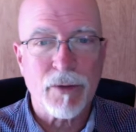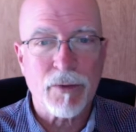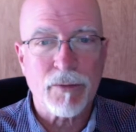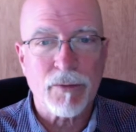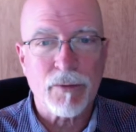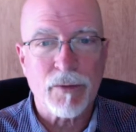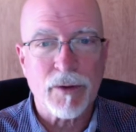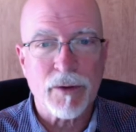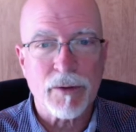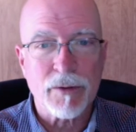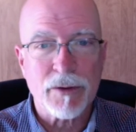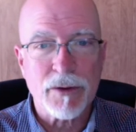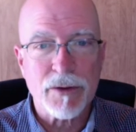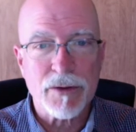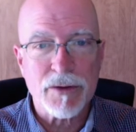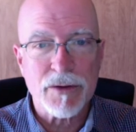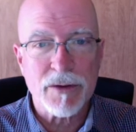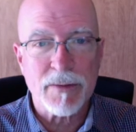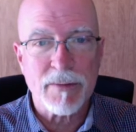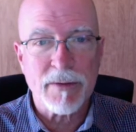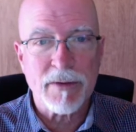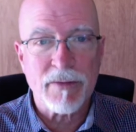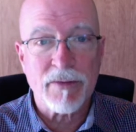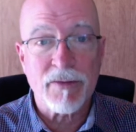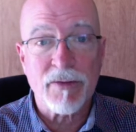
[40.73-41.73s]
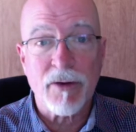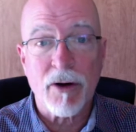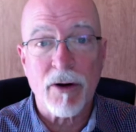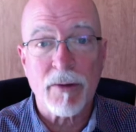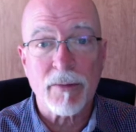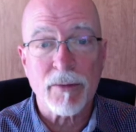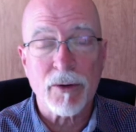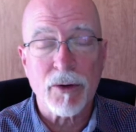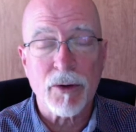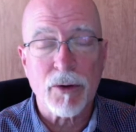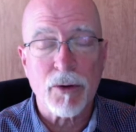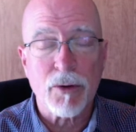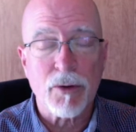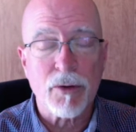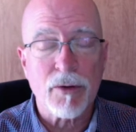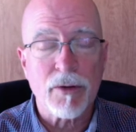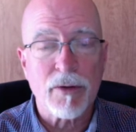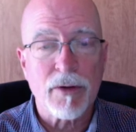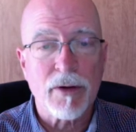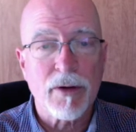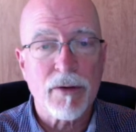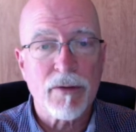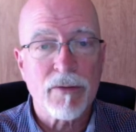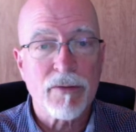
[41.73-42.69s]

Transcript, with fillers: what used to be Farm Core